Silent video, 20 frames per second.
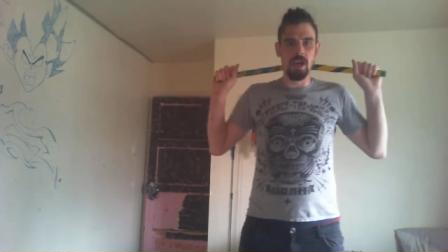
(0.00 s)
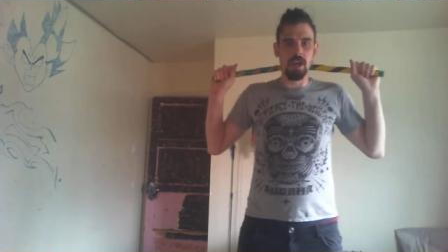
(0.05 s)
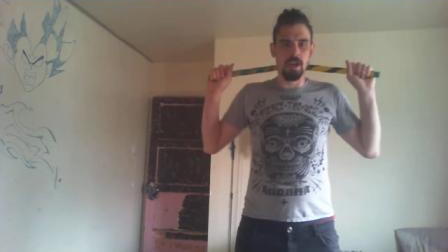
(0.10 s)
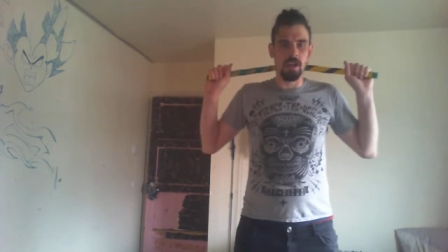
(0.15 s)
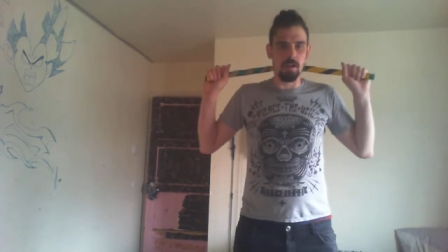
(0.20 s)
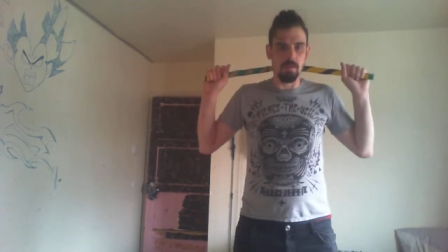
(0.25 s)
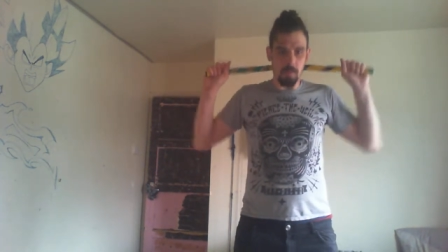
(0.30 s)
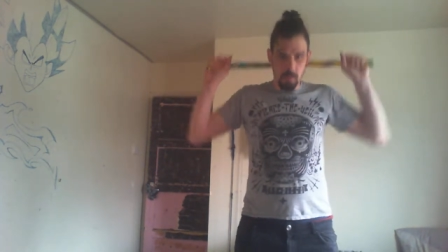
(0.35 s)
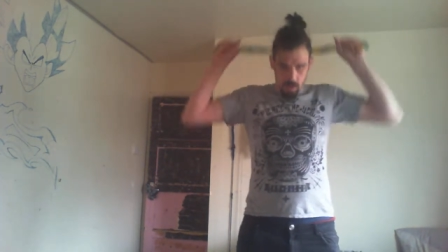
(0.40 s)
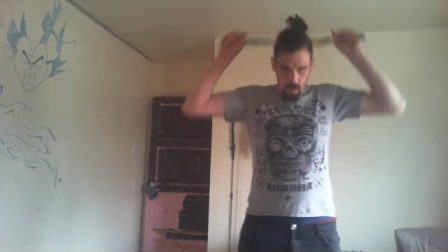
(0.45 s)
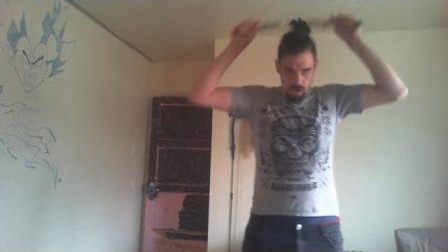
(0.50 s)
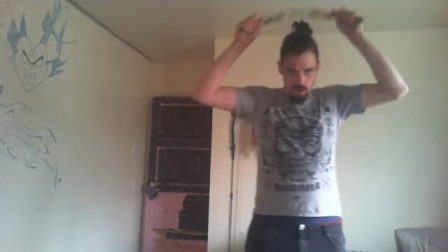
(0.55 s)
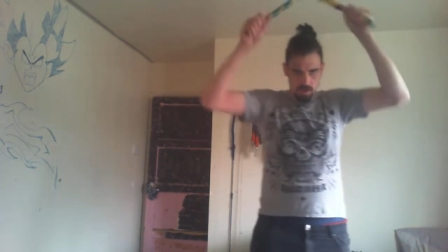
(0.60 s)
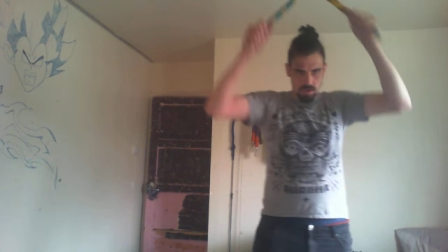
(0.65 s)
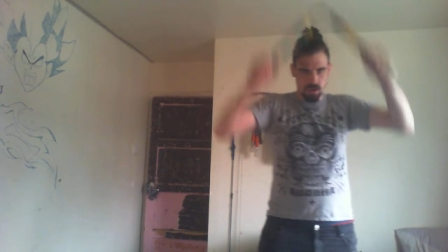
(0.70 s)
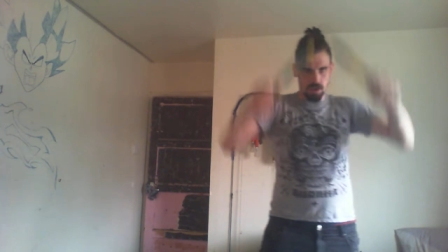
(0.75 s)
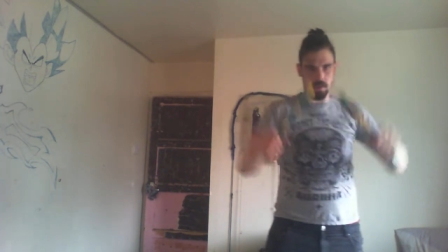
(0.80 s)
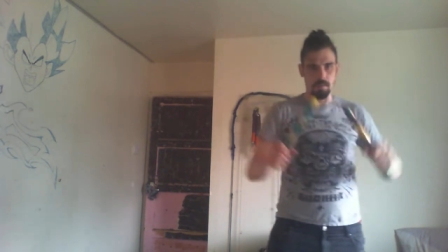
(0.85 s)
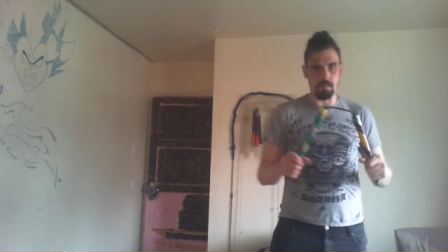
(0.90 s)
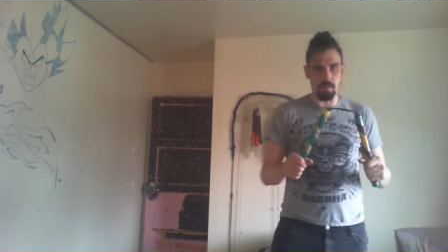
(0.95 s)
you want to hold
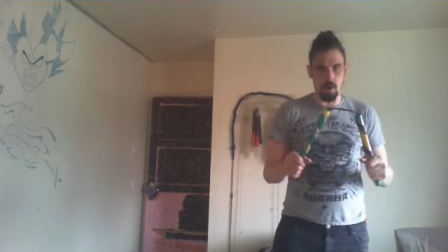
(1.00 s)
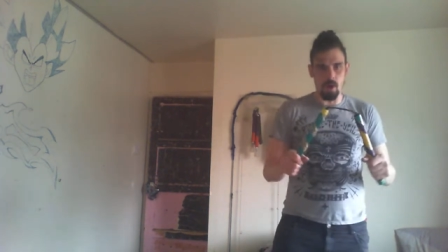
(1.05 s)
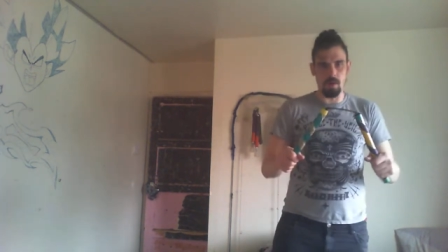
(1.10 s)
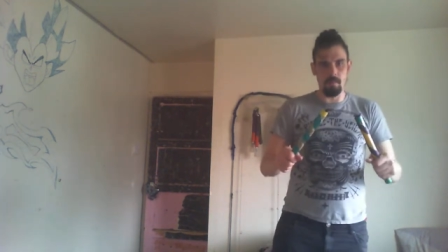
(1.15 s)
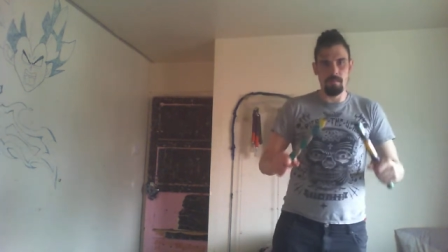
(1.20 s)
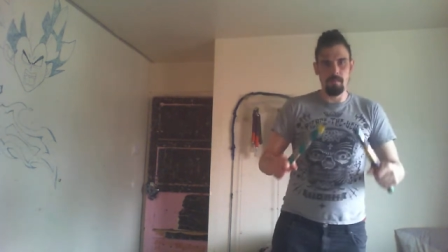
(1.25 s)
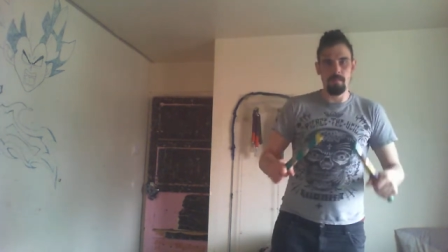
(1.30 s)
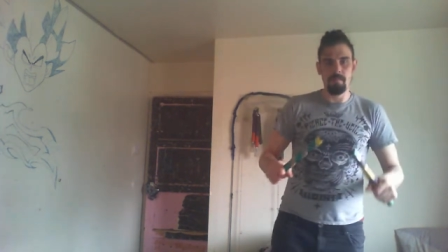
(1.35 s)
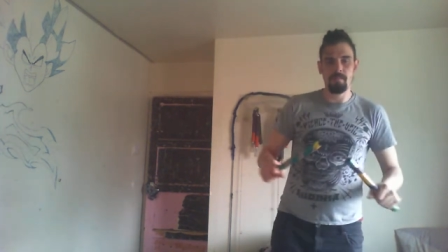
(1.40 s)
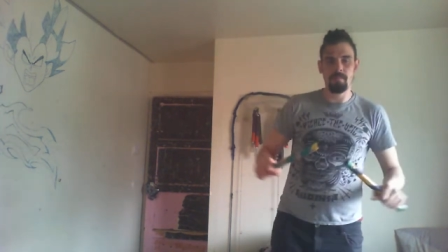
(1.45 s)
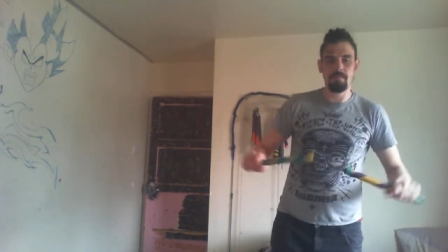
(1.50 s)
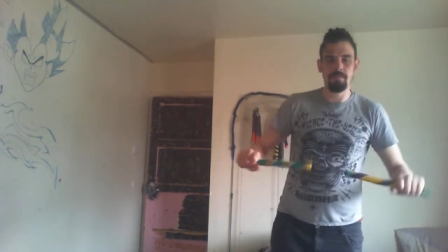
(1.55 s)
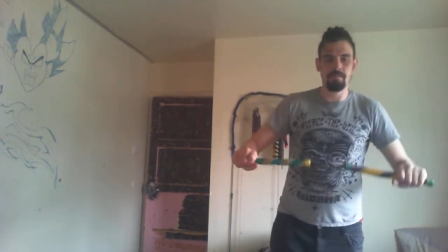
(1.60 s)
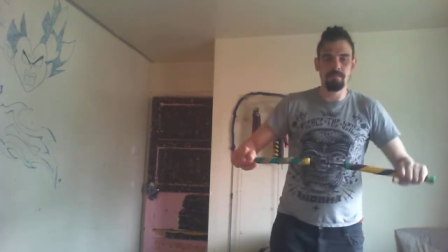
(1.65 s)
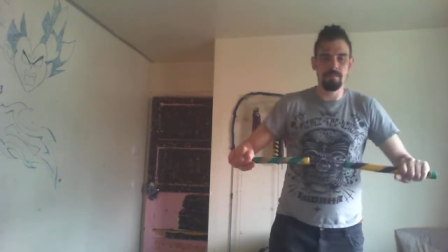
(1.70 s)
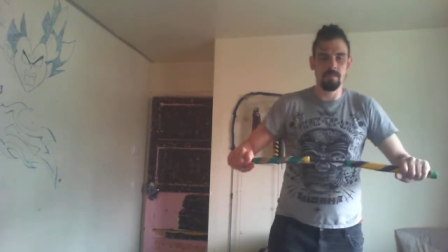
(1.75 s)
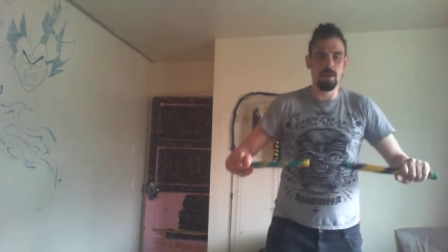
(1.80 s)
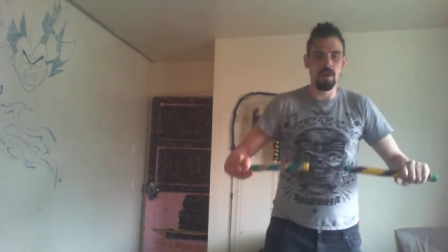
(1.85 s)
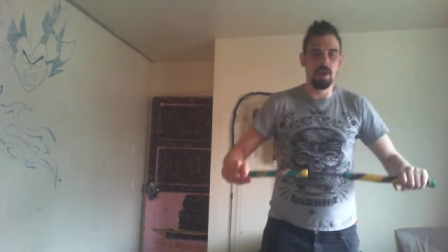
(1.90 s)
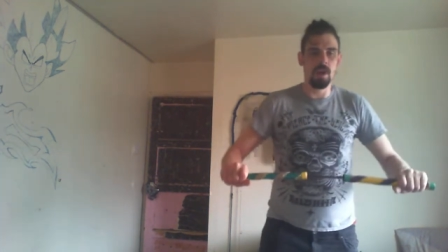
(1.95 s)
it at the bottom,
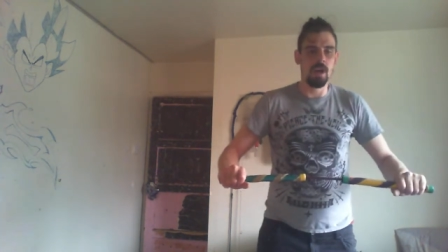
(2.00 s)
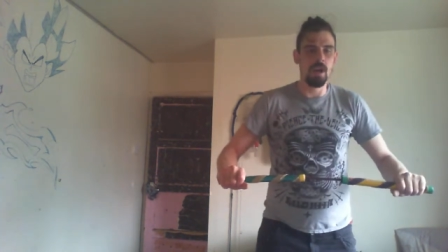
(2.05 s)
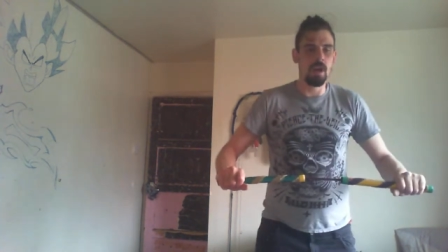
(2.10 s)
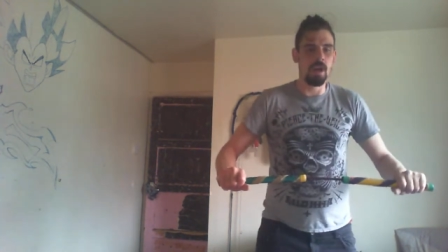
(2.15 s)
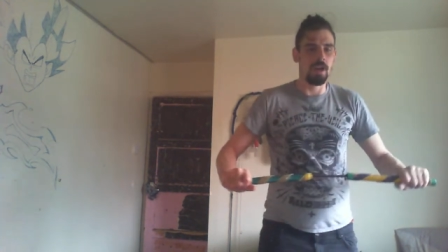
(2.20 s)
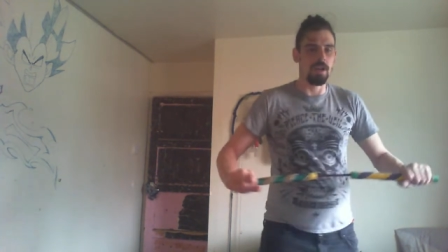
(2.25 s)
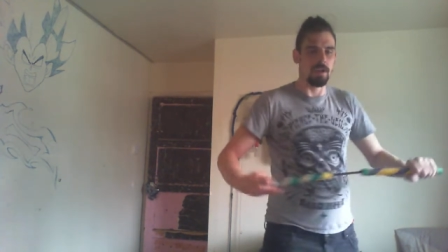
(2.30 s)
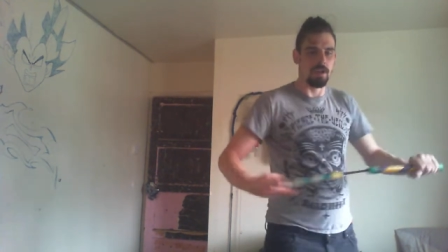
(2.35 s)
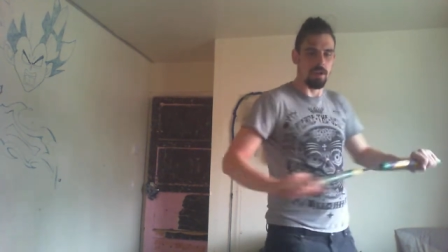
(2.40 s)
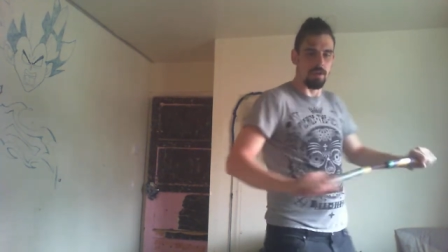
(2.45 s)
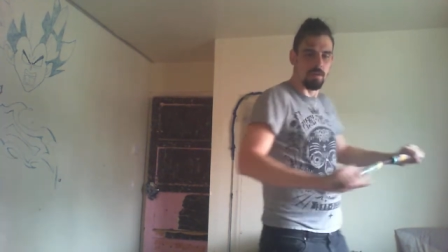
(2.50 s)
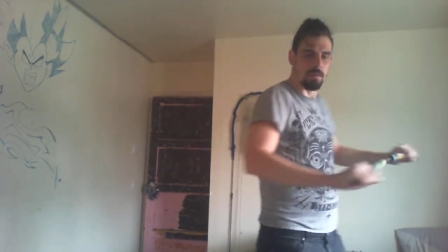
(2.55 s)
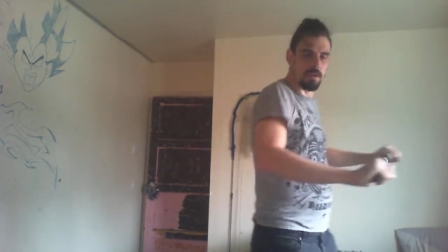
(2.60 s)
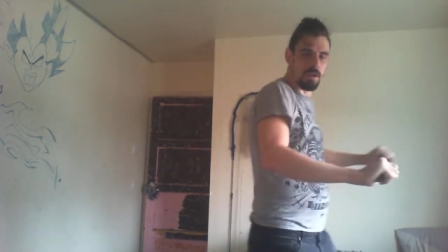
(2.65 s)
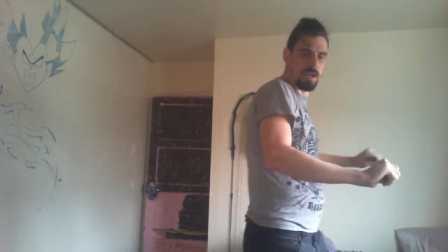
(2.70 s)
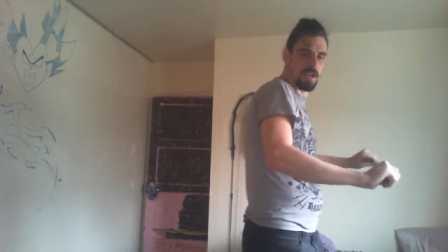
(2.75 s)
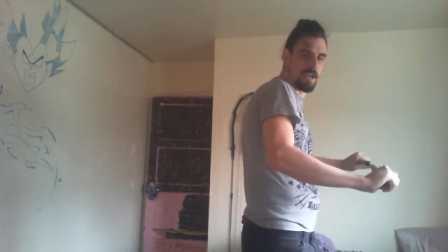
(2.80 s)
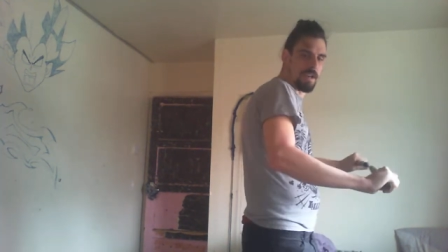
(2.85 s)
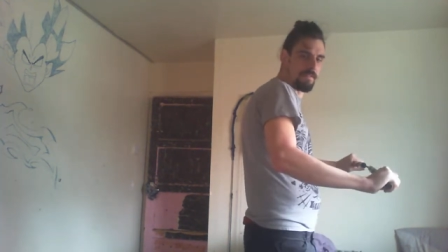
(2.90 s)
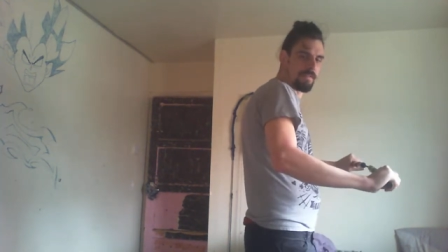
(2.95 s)
and you're going to
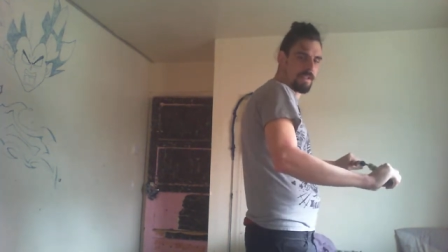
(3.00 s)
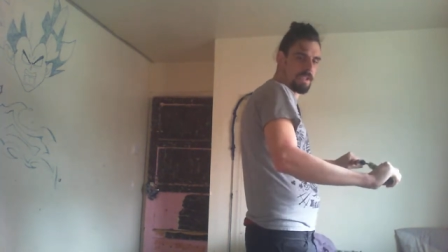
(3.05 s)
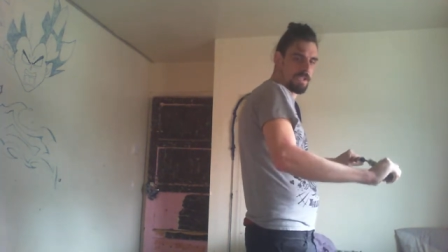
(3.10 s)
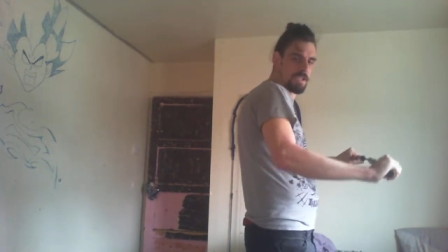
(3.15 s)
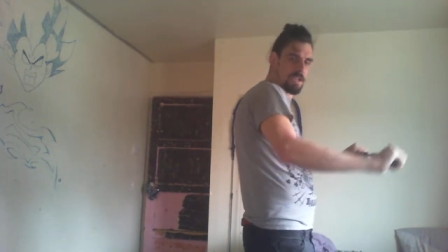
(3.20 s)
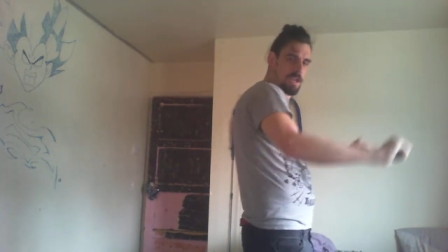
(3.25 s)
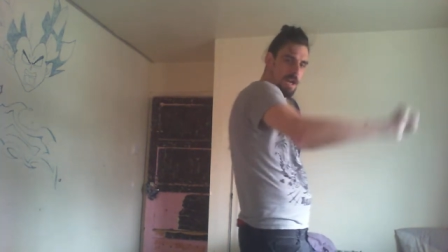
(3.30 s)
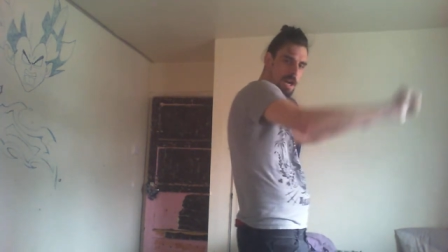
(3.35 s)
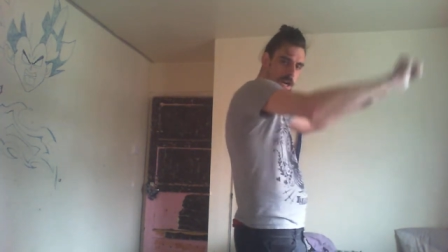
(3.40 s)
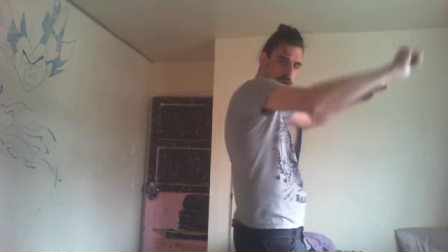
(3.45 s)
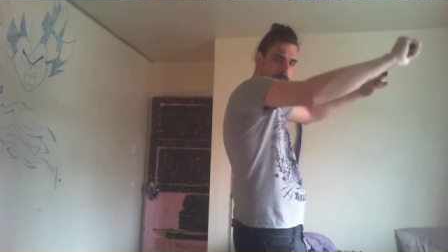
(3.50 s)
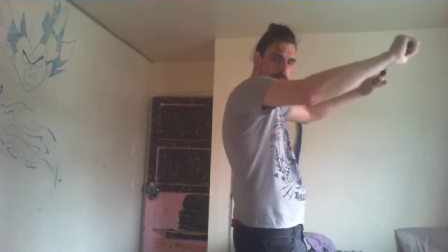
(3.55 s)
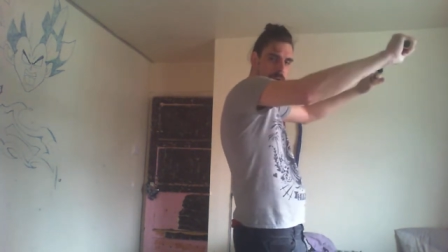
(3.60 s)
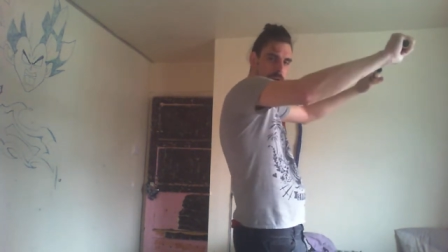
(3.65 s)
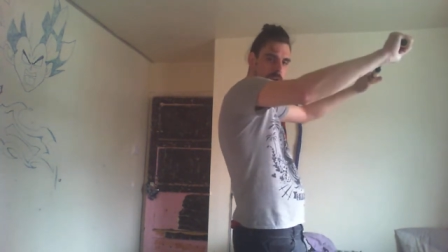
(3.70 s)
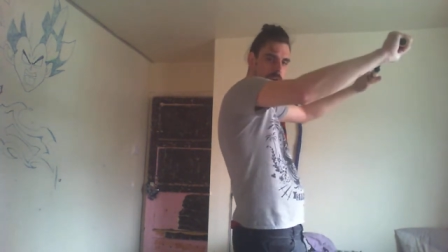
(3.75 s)
lift this up,